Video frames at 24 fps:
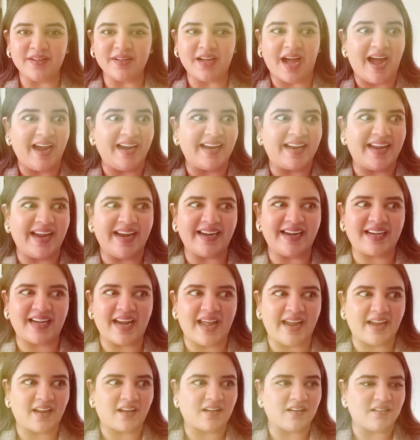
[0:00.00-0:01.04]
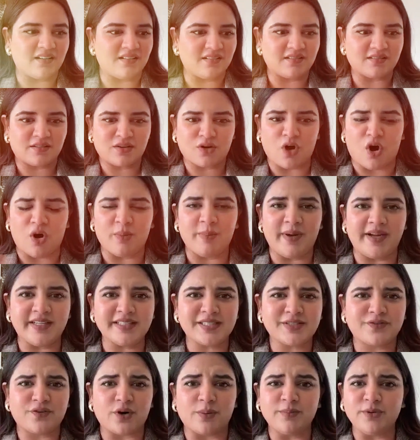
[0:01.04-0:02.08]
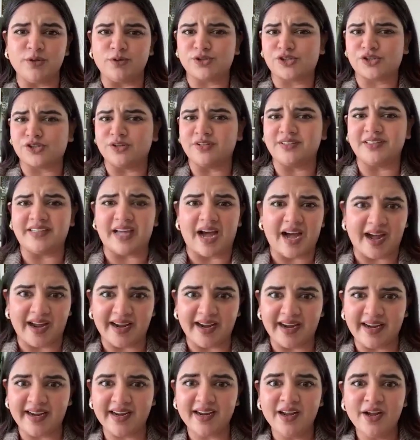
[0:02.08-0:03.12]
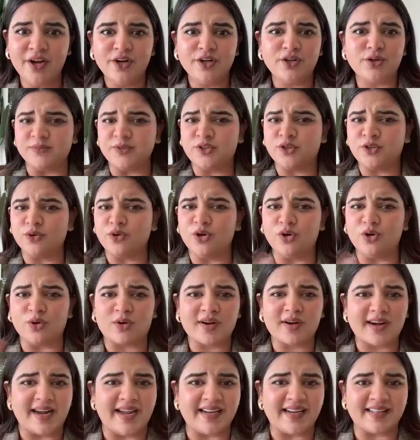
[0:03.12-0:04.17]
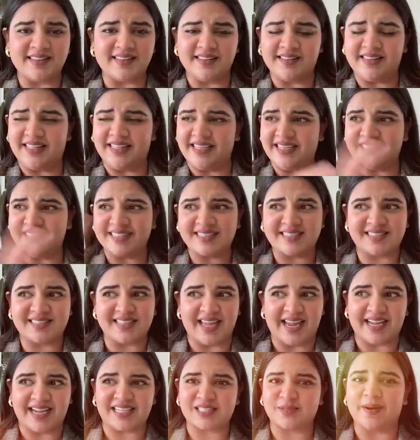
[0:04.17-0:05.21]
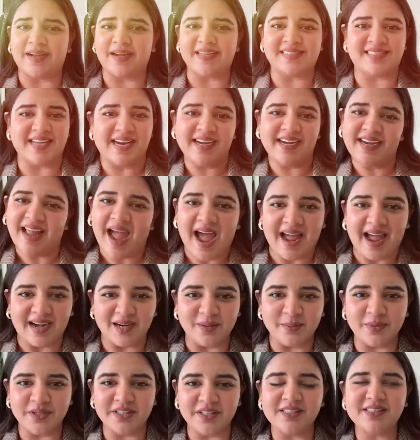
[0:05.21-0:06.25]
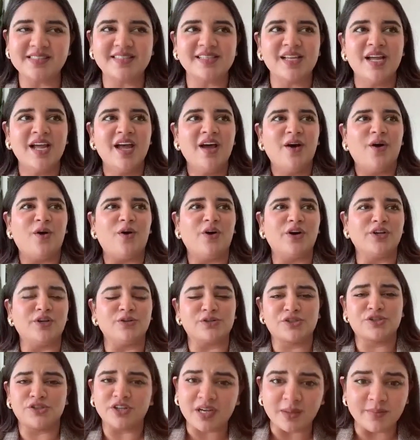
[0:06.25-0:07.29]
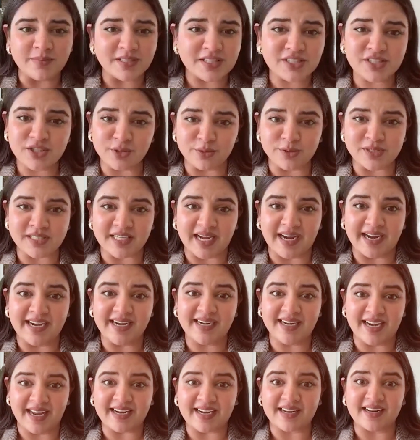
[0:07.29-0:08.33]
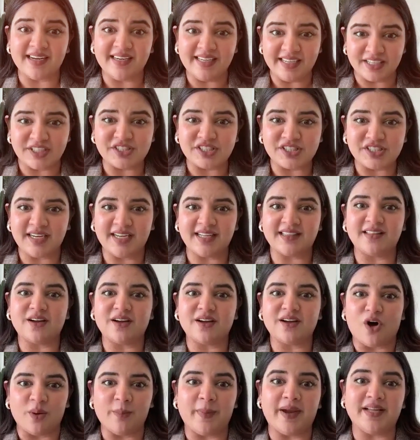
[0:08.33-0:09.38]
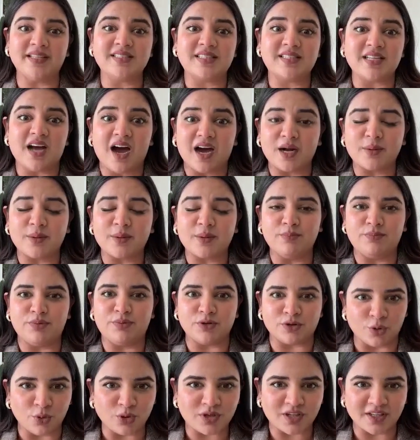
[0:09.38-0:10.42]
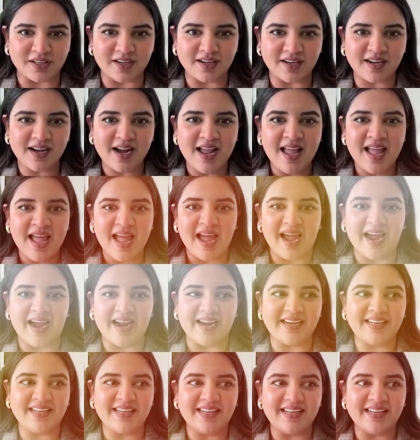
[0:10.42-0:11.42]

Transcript: I get like comments from "you should die" to "you look like these XYZ animals" or "you should commit suicide." Like, literally, the comments are brutal, and